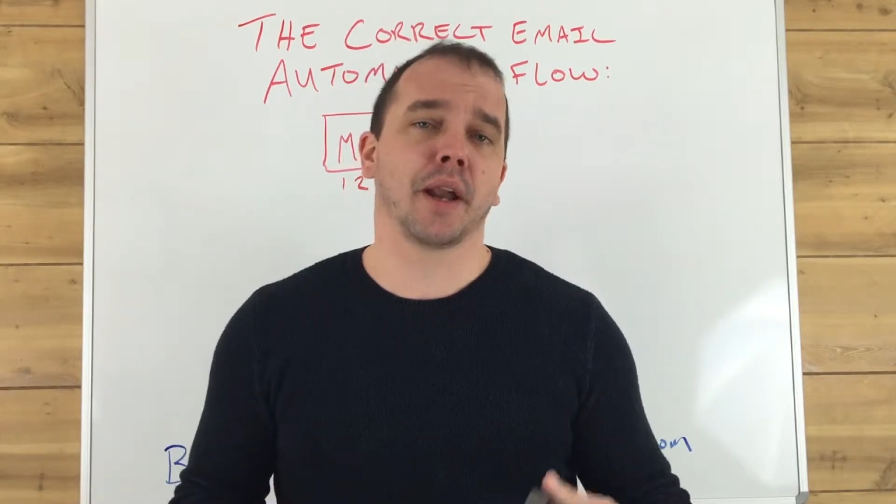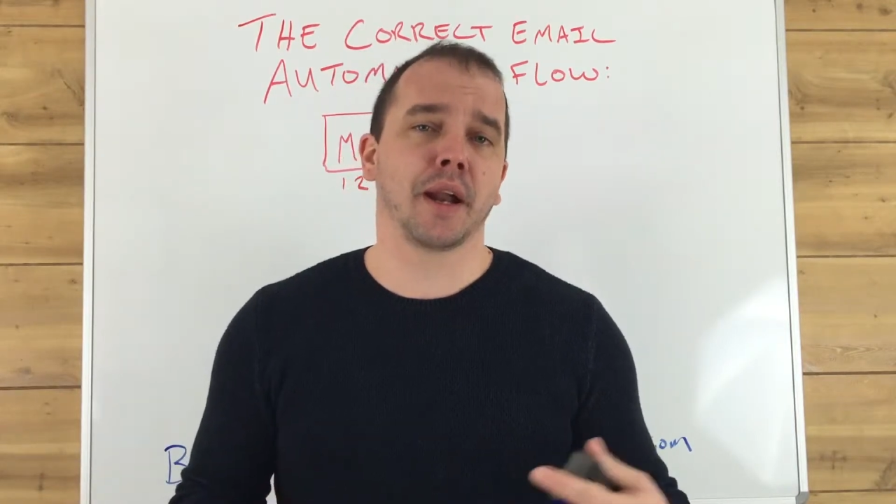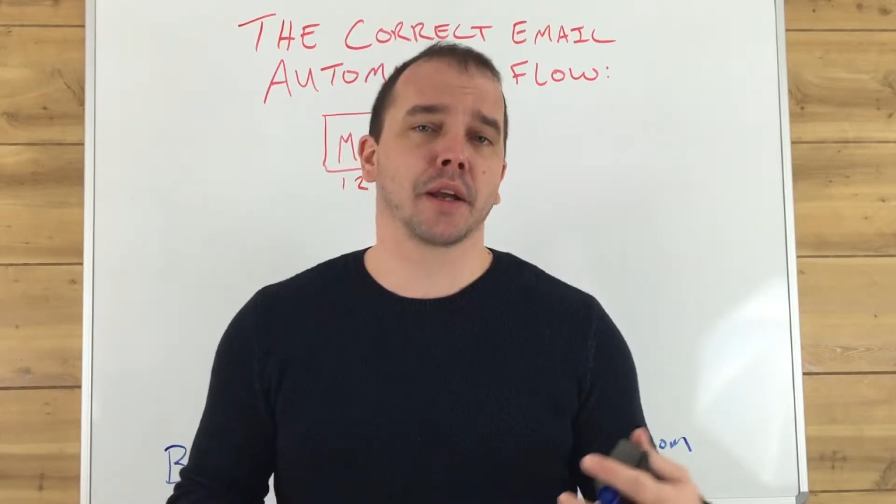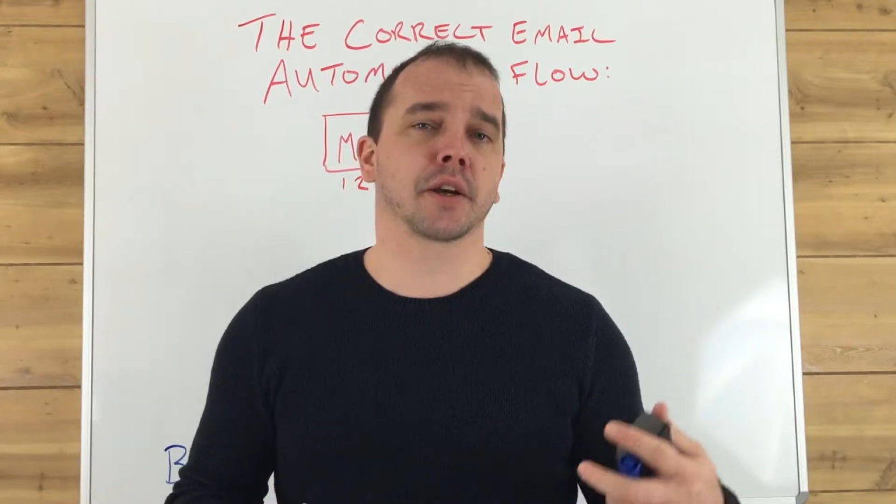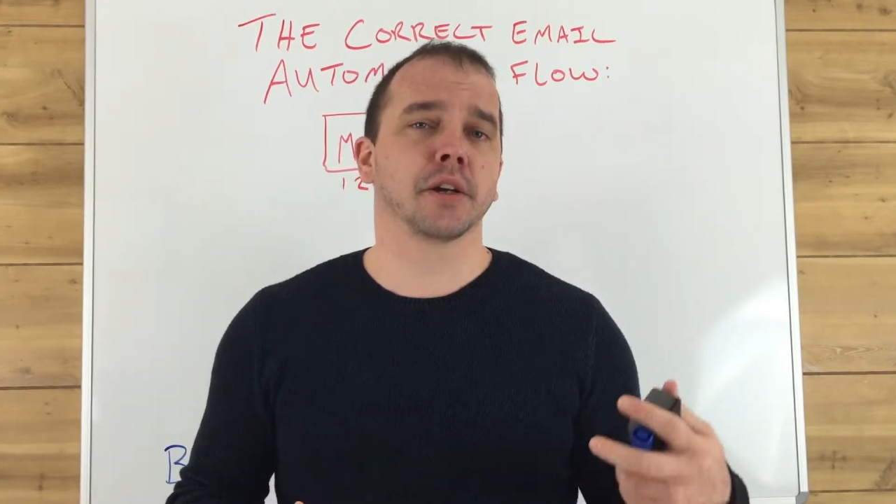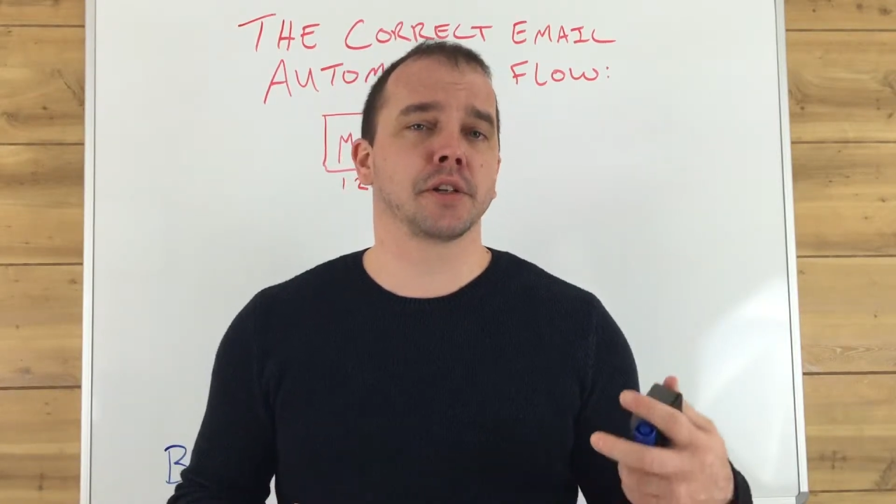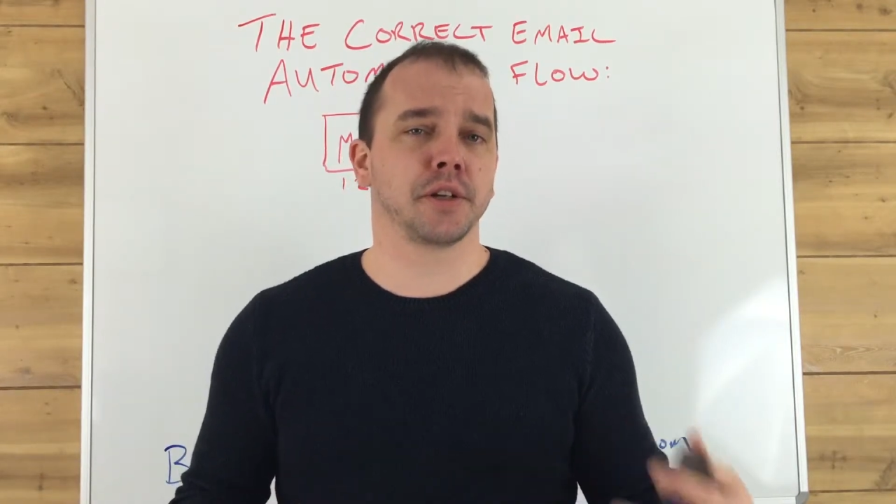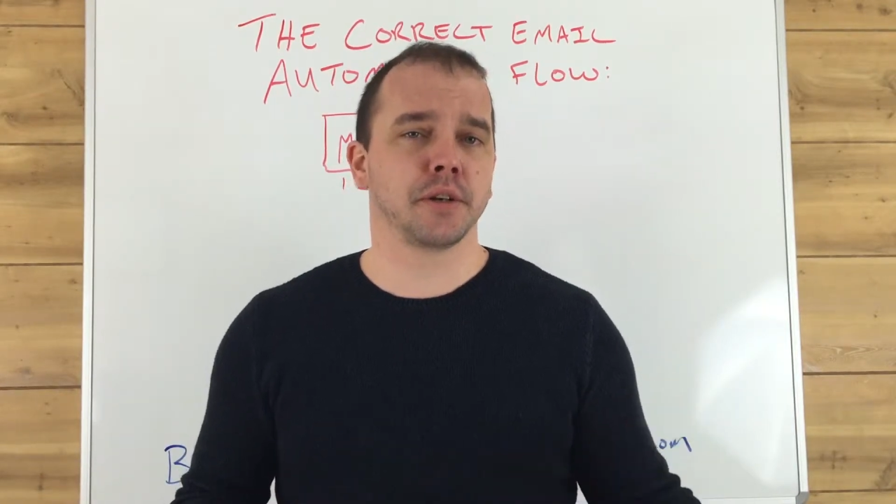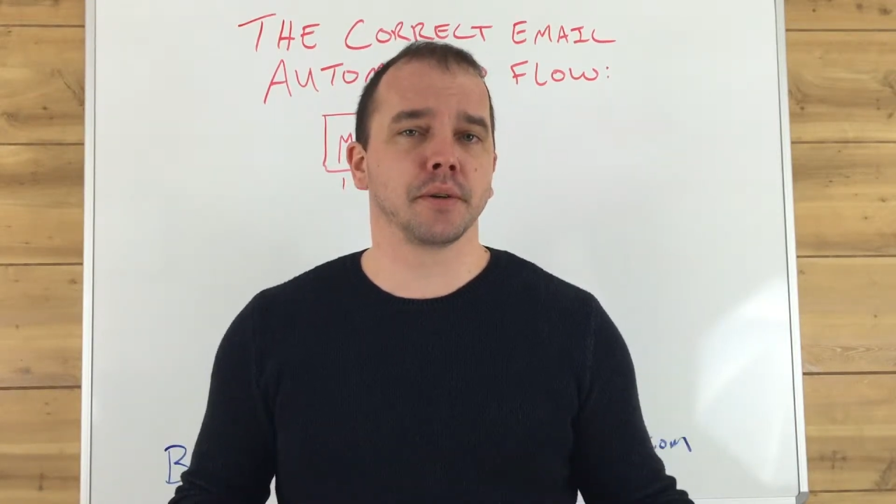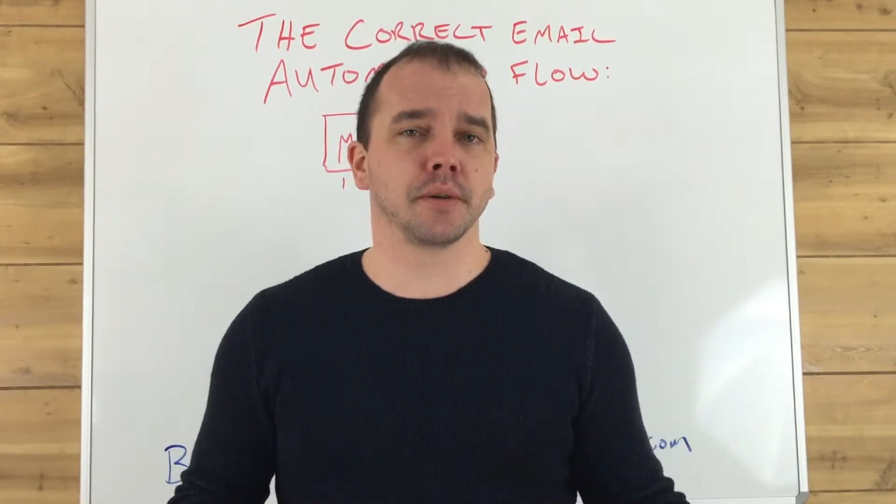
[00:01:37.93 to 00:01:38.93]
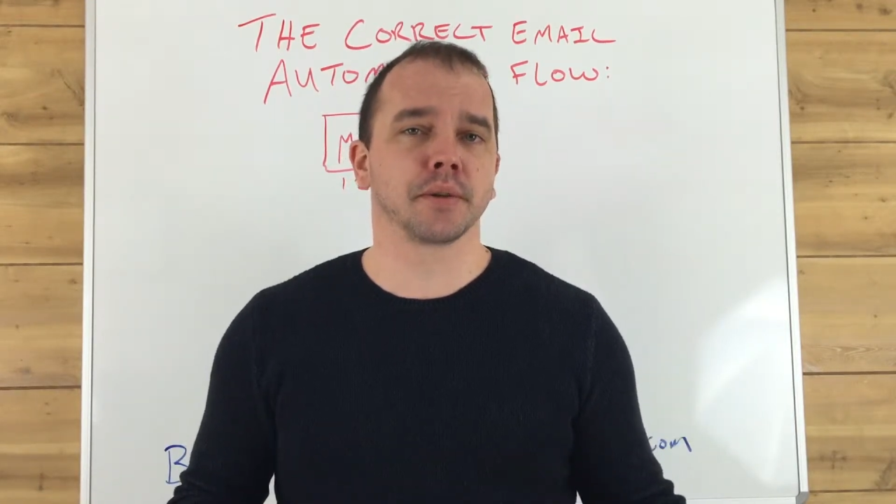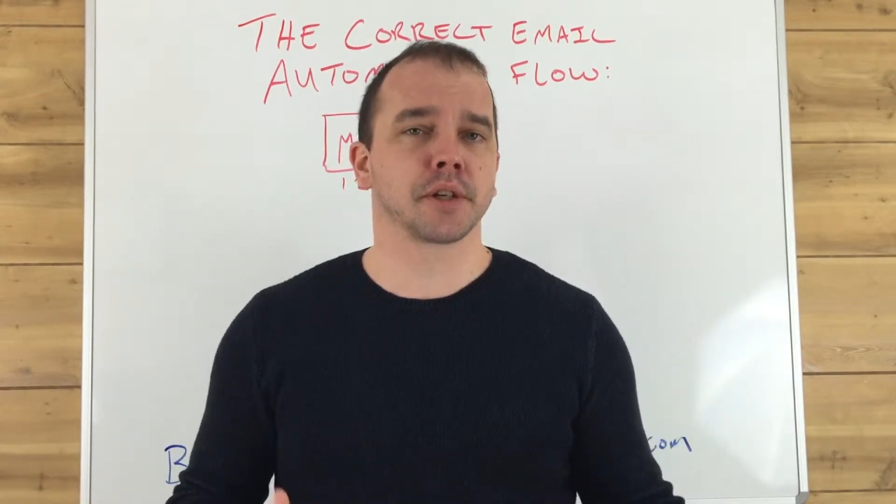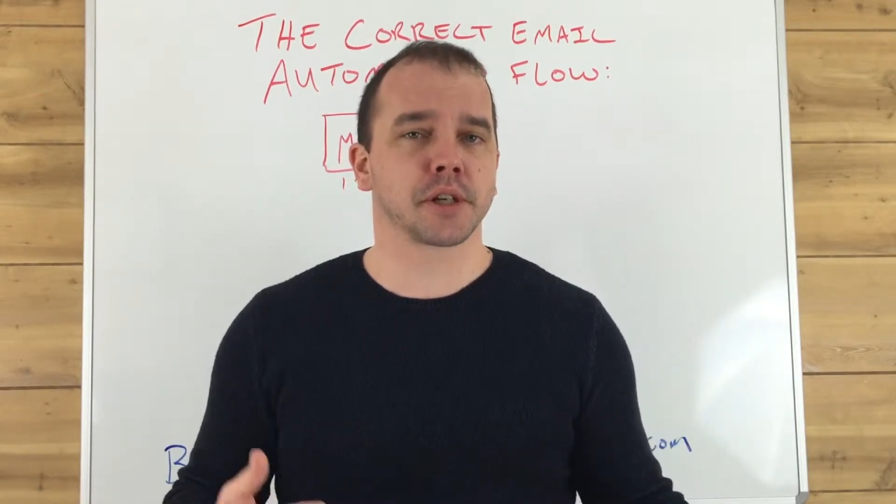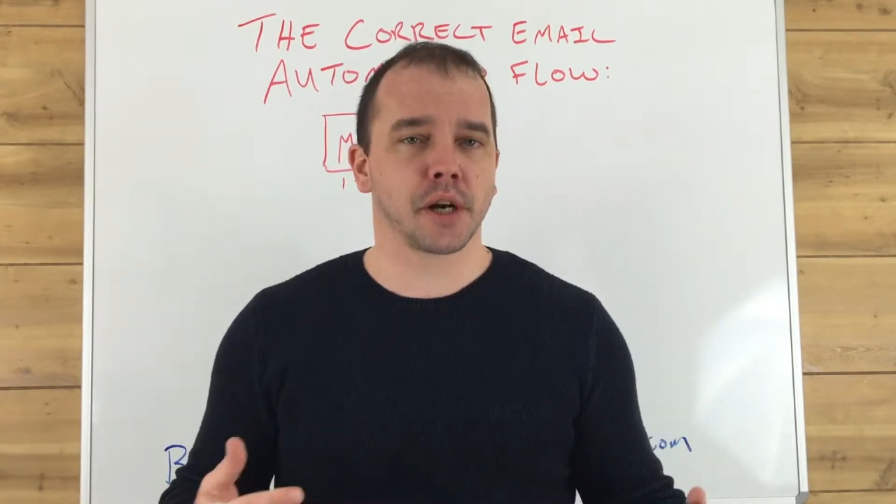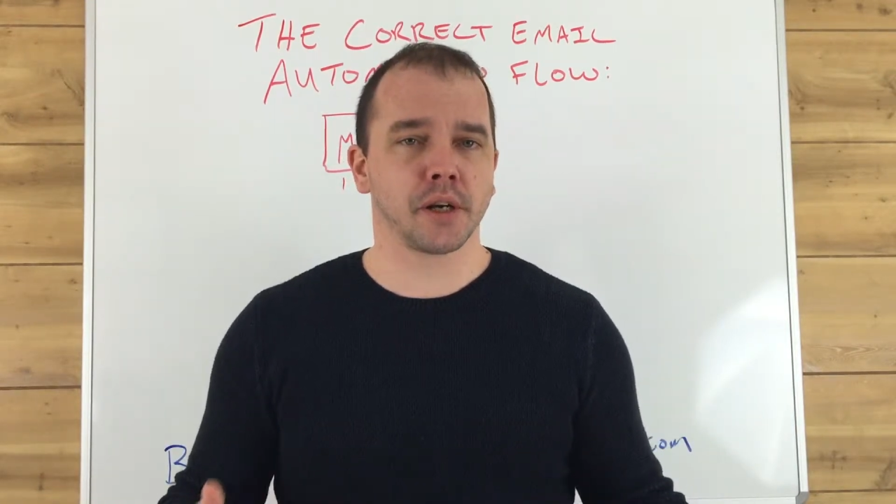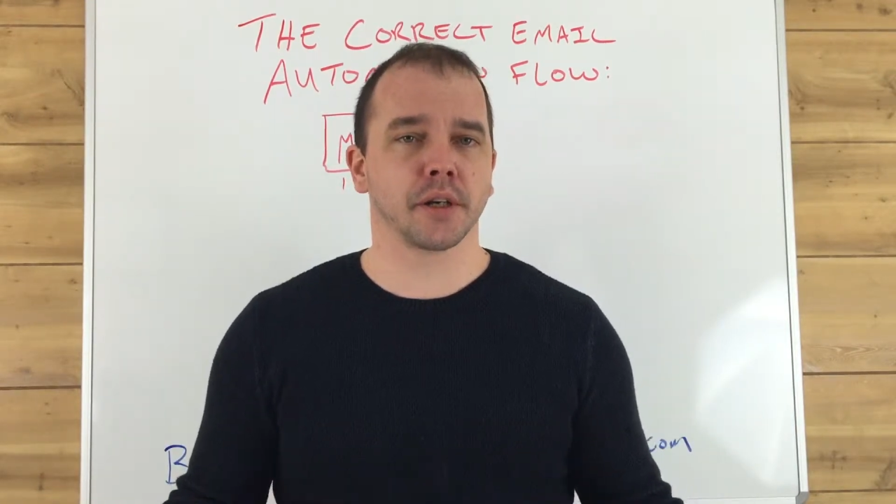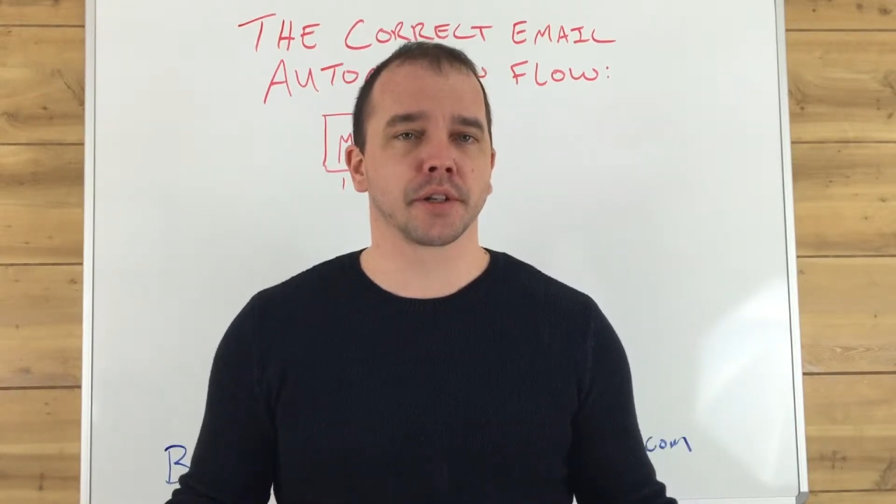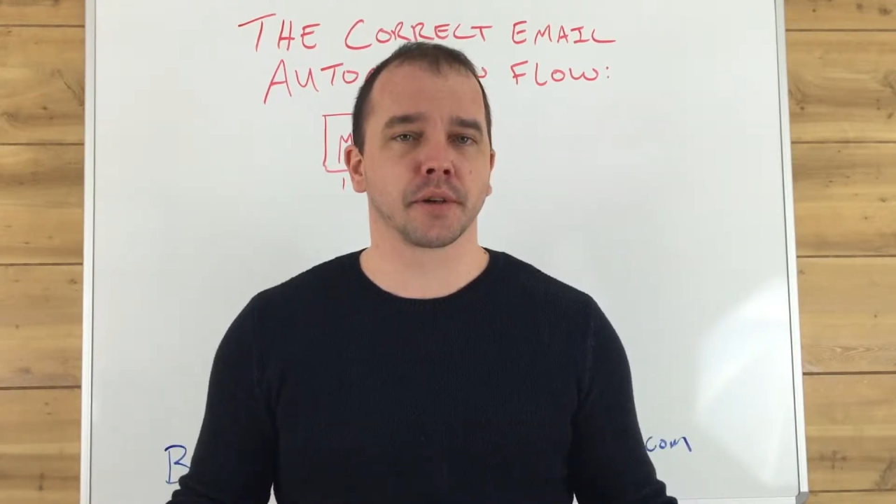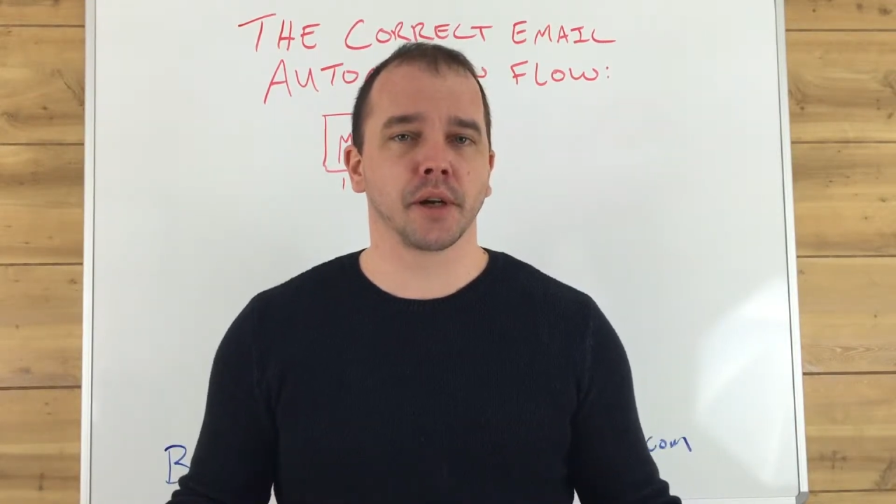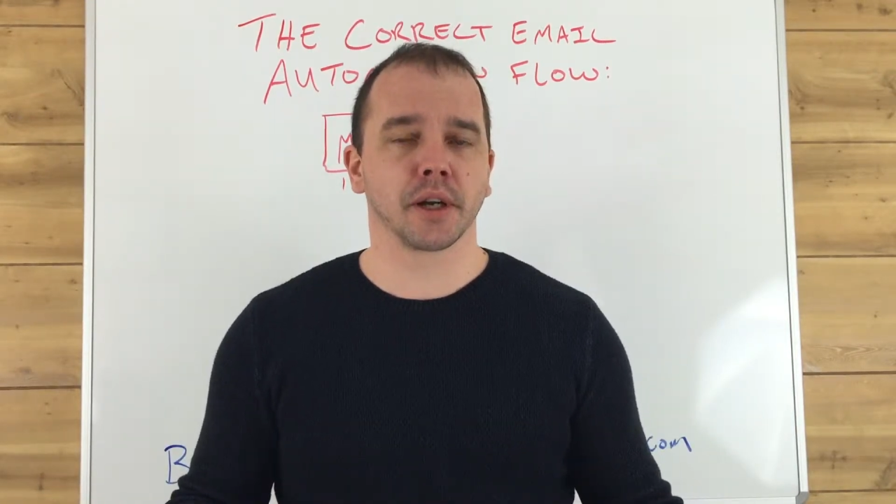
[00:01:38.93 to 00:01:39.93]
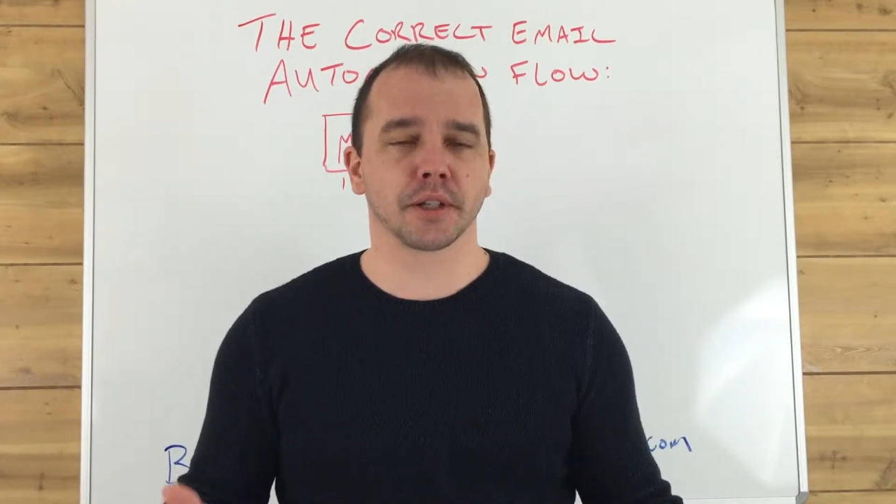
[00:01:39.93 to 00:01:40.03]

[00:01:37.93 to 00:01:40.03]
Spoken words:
And I'd encourage you to share your story,